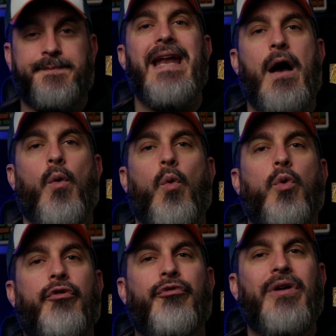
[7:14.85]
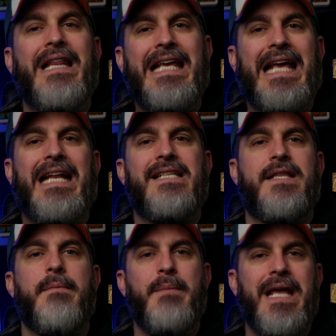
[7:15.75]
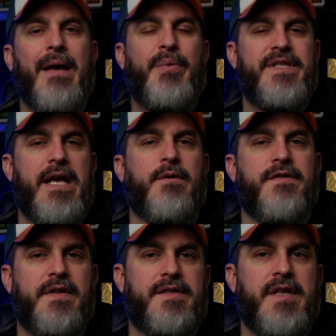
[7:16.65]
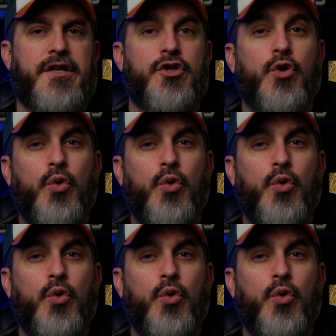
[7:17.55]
Now, we're really getting to the meat and potatoes of this section.